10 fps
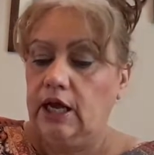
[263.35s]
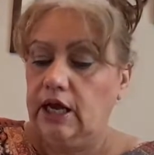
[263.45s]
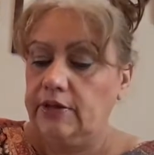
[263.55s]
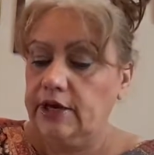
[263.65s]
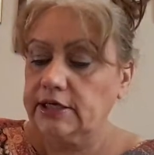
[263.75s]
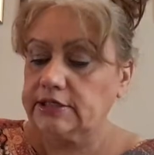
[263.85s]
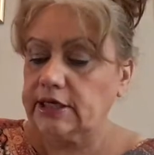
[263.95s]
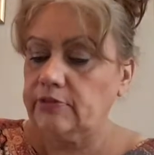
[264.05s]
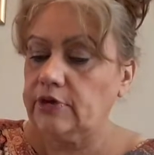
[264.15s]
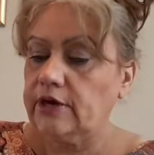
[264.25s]
And the next
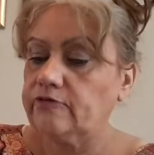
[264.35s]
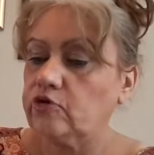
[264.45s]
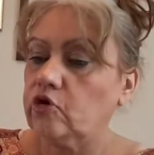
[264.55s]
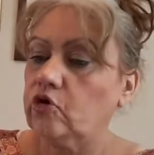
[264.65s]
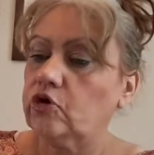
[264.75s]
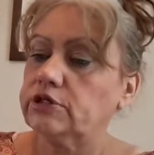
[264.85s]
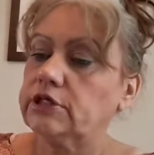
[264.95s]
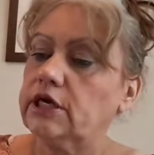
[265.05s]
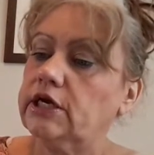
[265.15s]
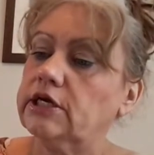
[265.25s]
step we have got
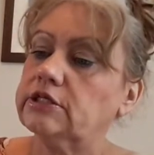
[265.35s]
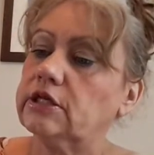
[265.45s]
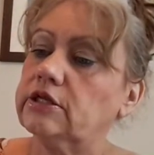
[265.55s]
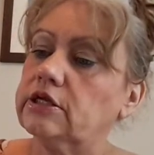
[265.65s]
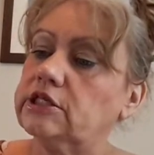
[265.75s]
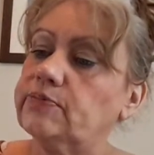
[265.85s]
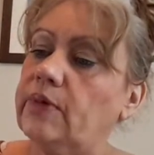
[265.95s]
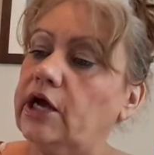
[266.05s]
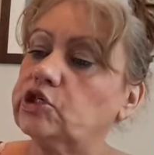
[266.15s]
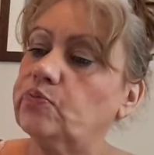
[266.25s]
is the
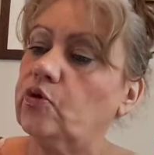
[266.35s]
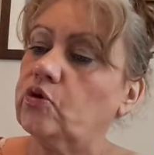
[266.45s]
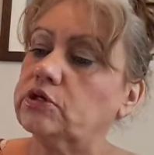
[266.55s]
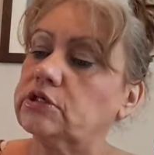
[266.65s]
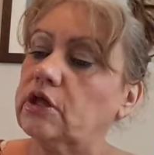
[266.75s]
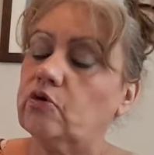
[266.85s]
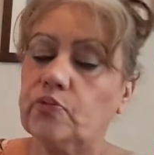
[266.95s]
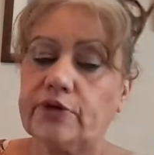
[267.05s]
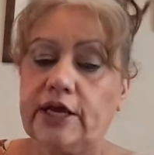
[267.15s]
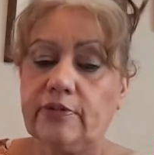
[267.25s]
Smashbox little
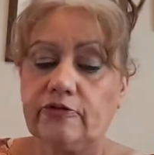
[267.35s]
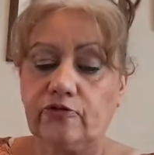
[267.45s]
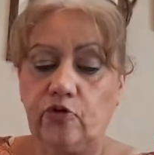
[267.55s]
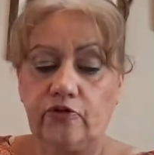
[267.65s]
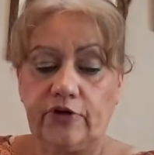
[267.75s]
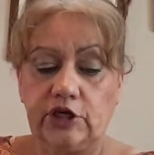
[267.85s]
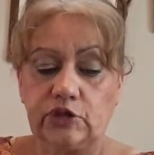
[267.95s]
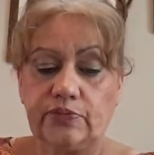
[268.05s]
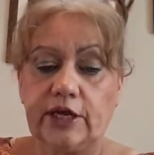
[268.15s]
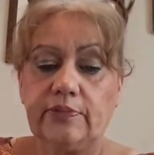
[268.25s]
primer, the photo
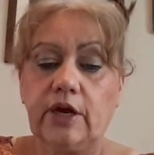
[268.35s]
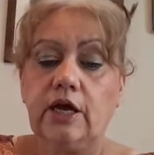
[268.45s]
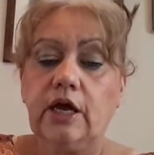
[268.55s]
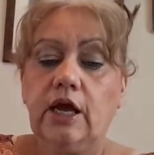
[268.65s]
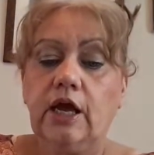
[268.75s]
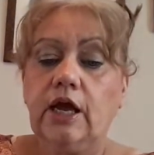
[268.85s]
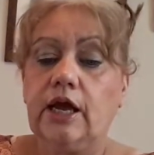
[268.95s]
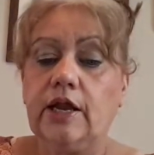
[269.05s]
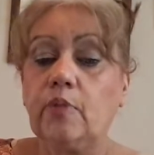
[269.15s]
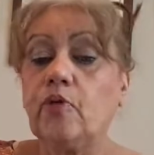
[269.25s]
finish primer.
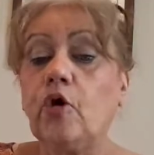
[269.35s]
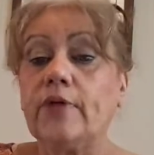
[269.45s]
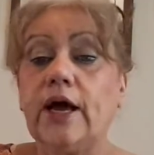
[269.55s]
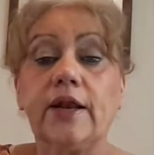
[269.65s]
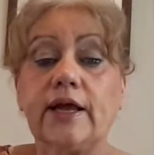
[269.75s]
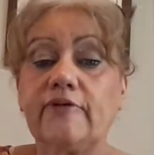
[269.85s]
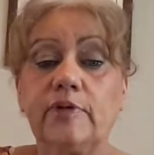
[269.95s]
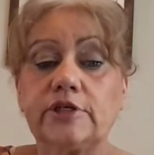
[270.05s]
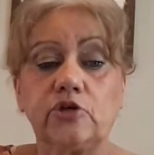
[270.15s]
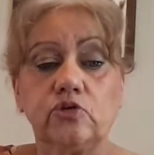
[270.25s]
And I'll pop that in a giveaway
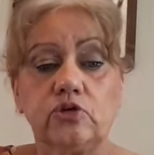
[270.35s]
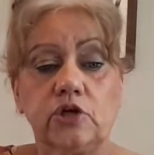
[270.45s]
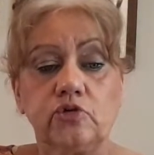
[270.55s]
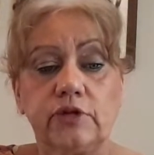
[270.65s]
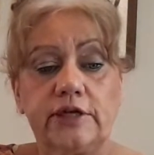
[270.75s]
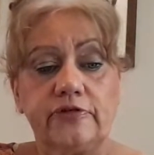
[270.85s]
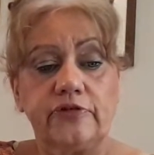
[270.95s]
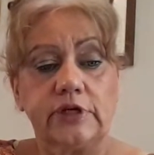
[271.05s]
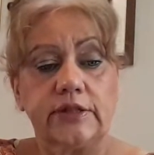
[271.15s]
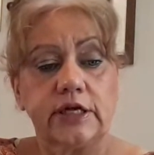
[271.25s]
because I don't like the
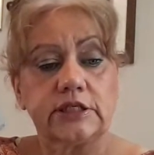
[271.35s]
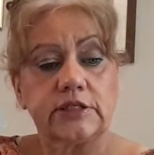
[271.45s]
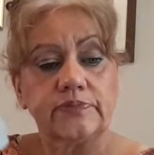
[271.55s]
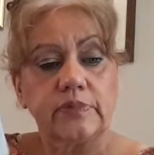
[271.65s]
feel of this.